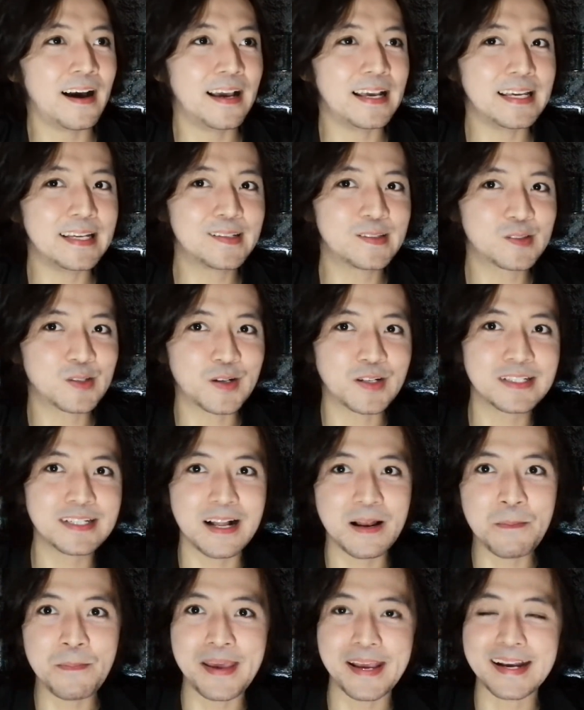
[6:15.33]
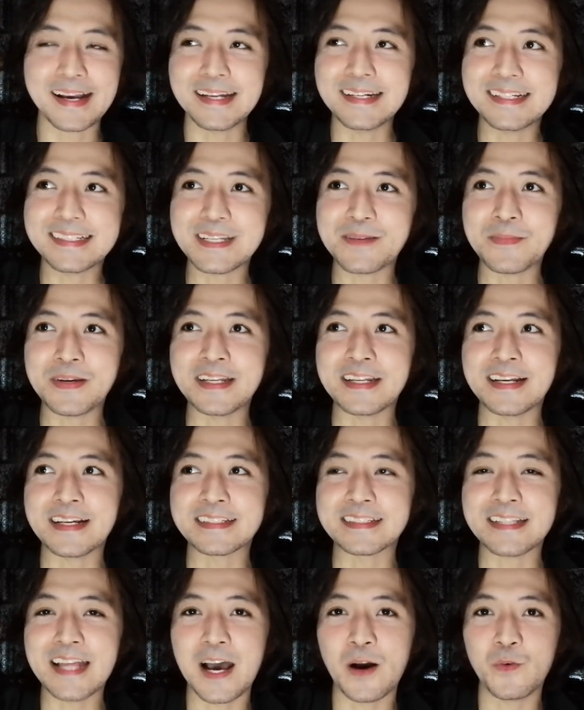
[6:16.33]
internal mechanism in
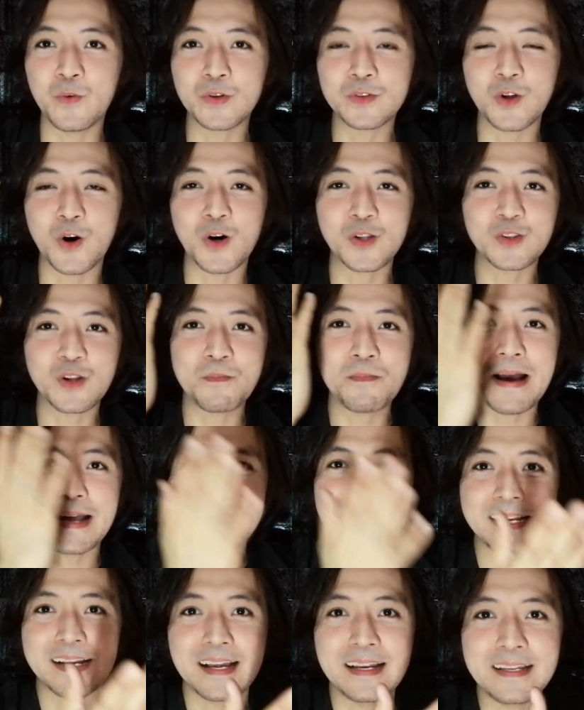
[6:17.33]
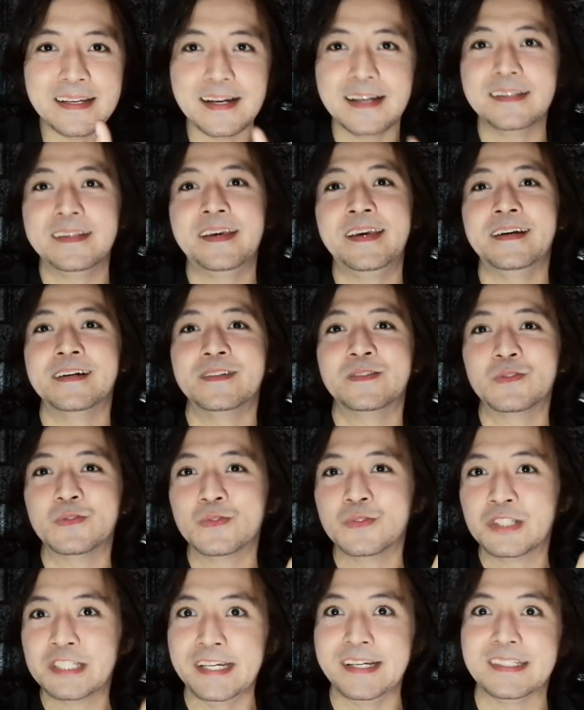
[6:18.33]
us that would automatically adhere
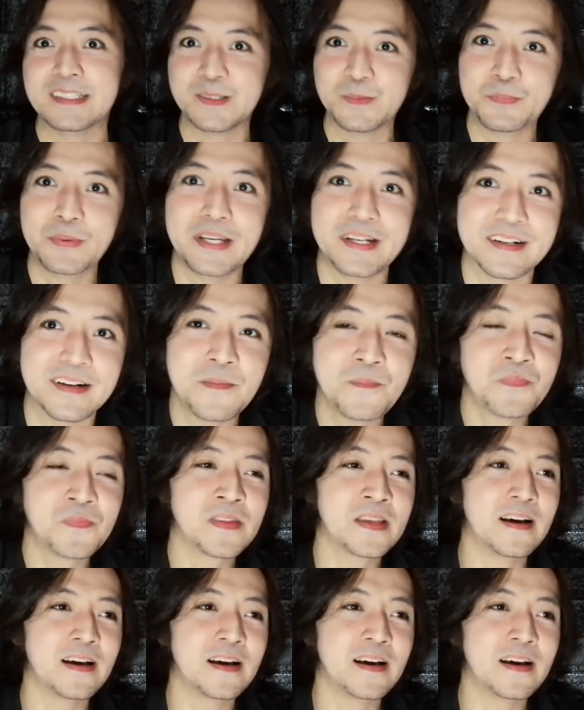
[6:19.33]
to Shakespeare